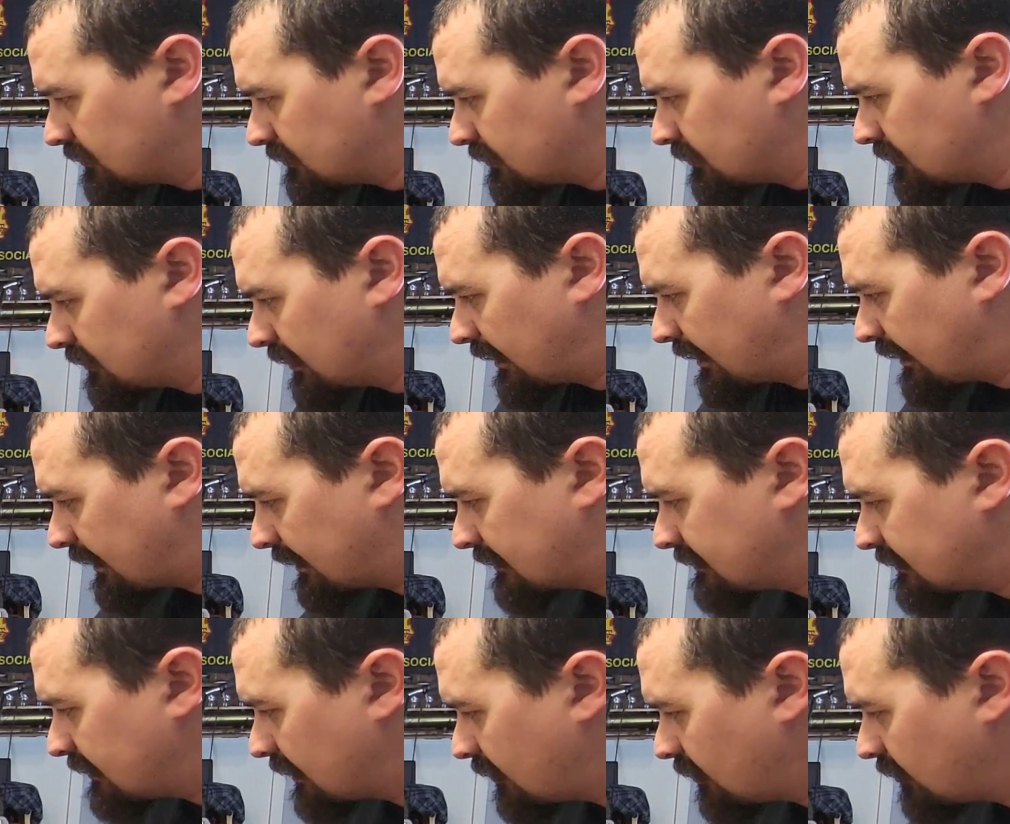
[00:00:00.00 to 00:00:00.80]
like I
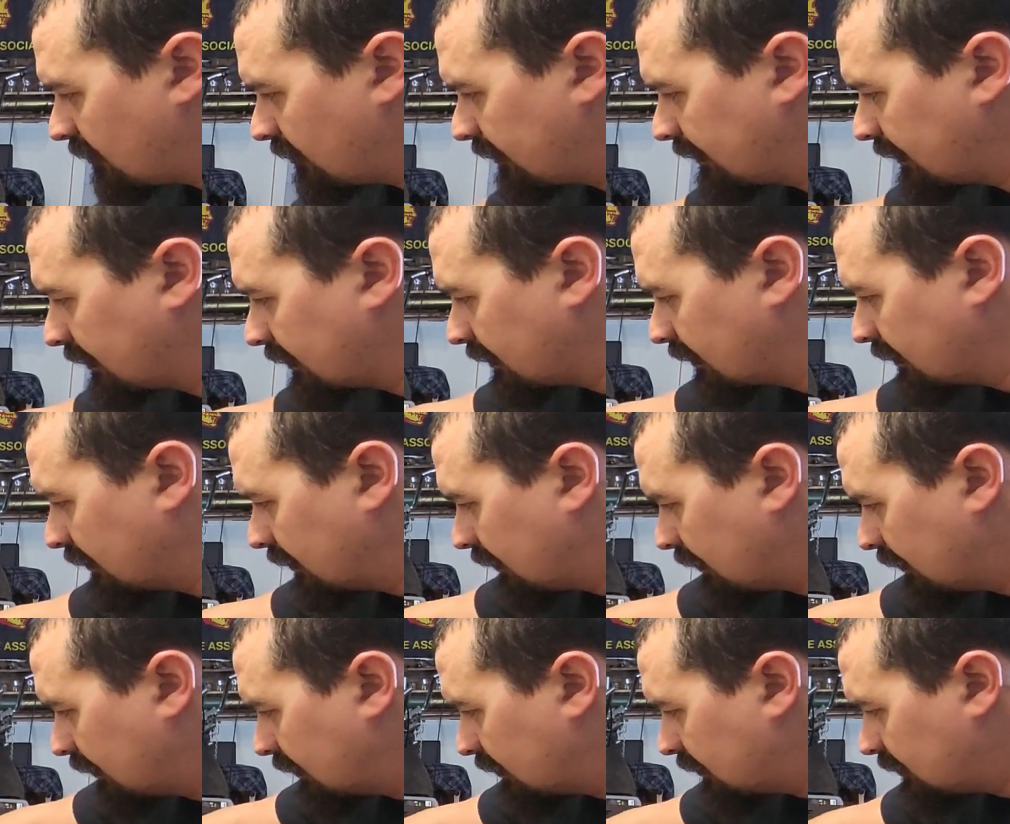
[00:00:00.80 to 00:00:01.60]
said earlier,
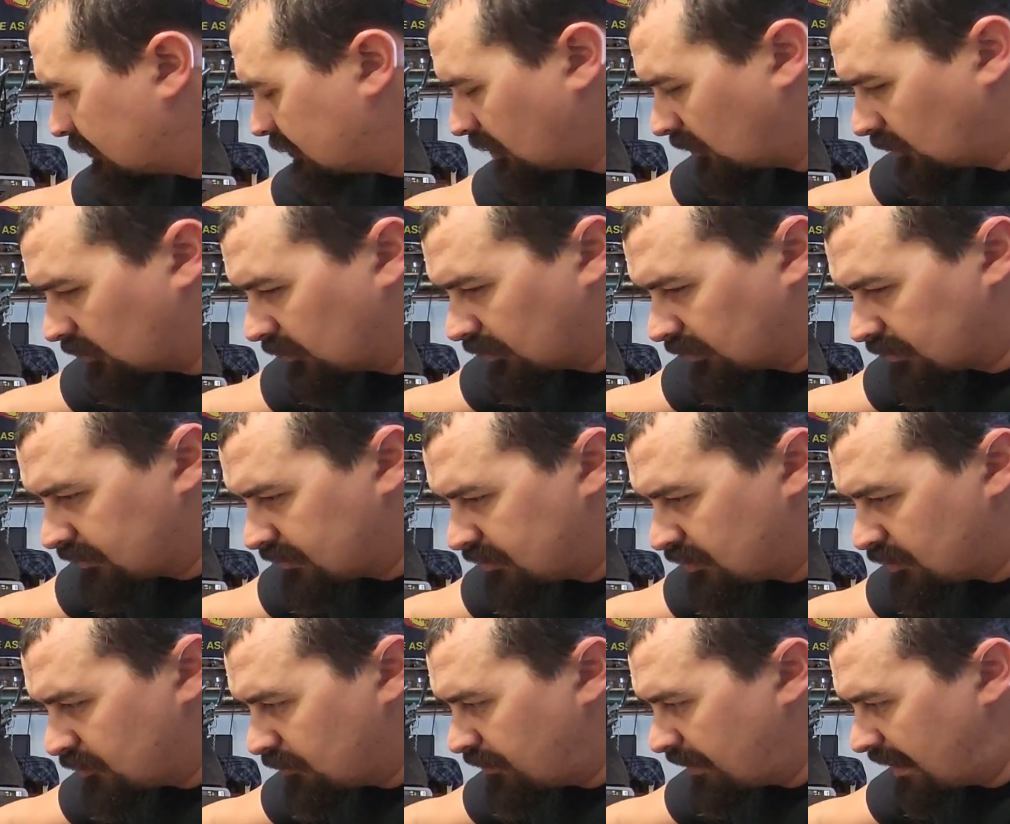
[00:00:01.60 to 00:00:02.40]
don't look
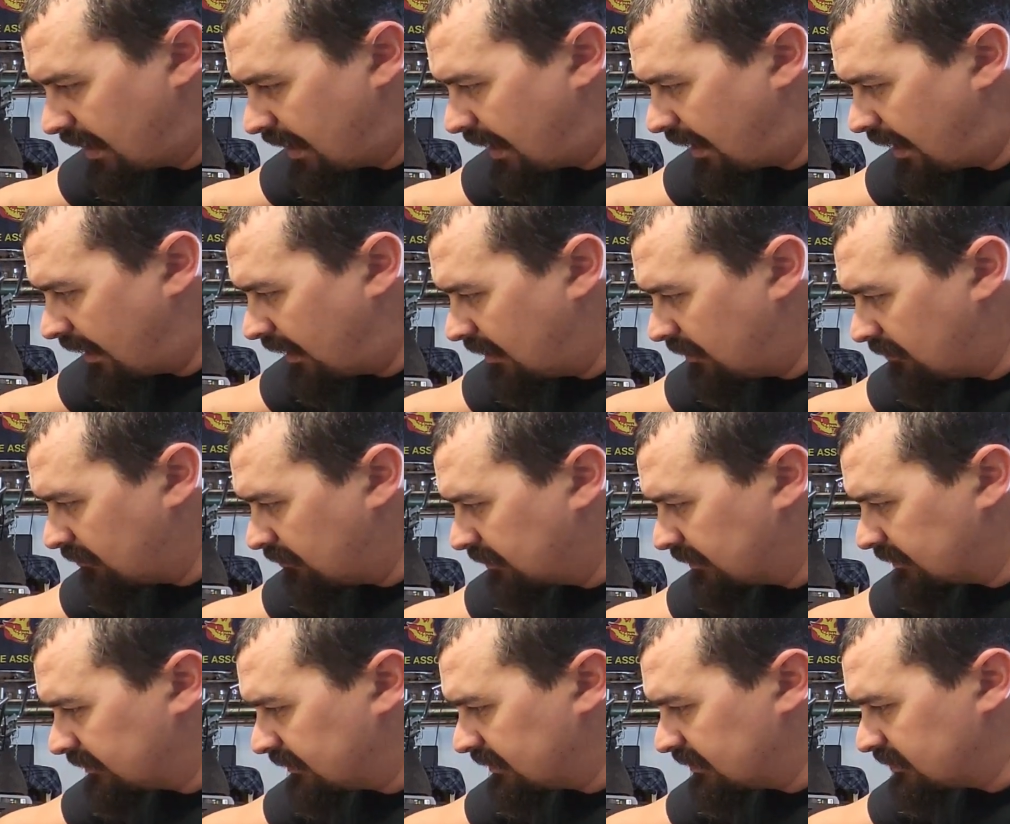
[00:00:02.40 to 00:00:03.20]
too bad,
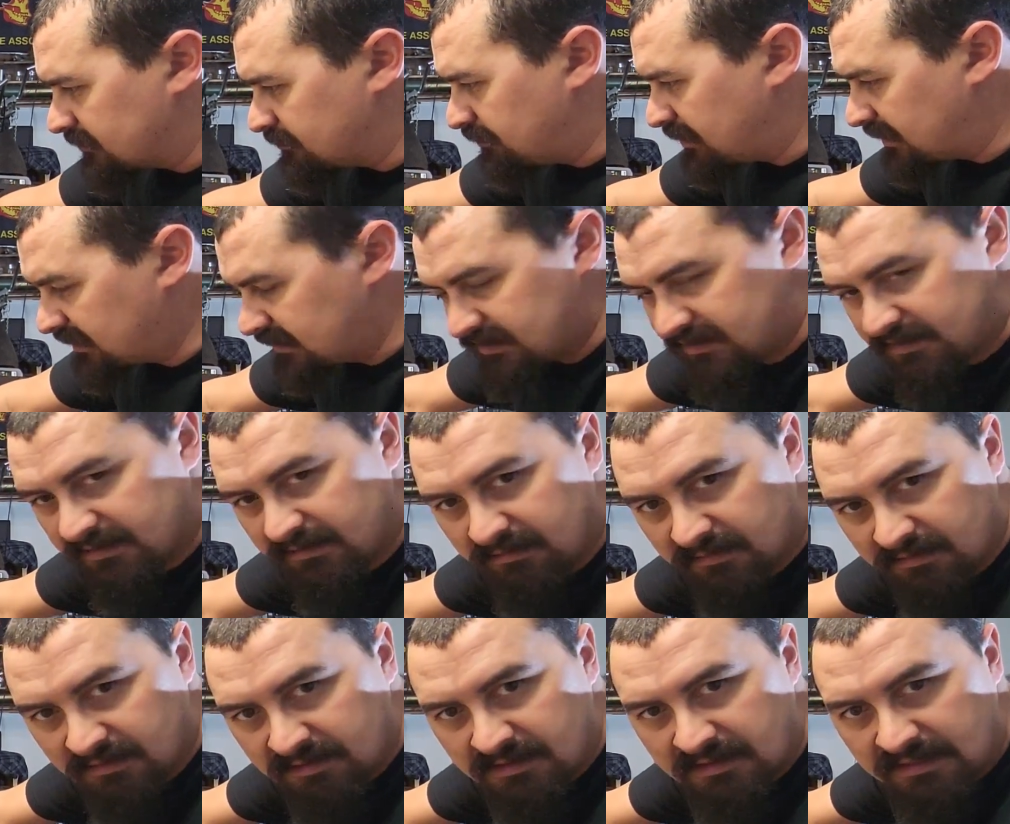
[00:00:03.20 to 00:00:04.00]
but these
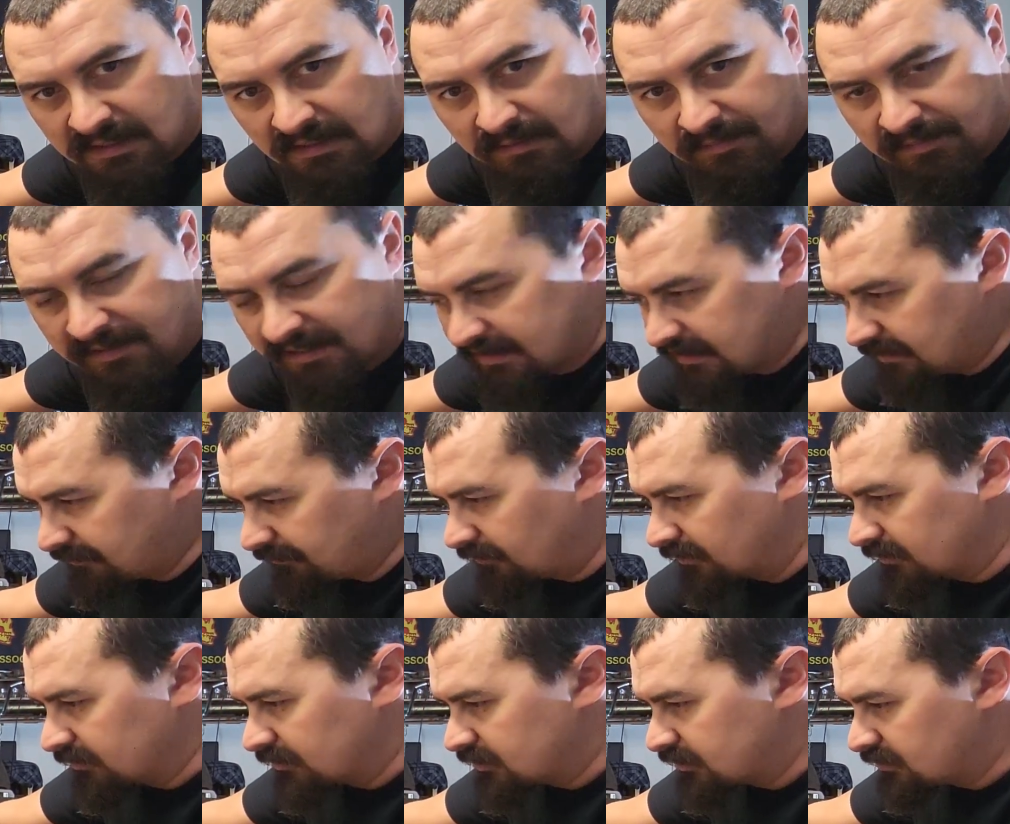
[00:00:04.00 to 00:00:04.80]
pistons tell me a
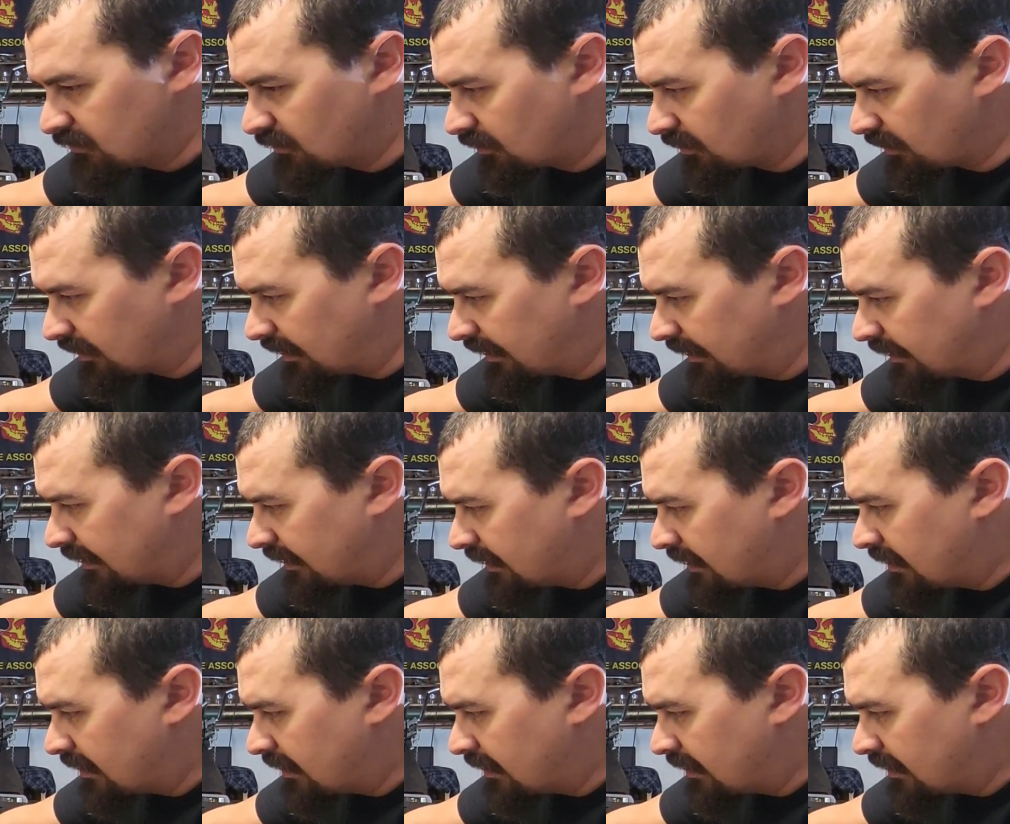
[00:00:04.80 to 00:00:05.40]
different story.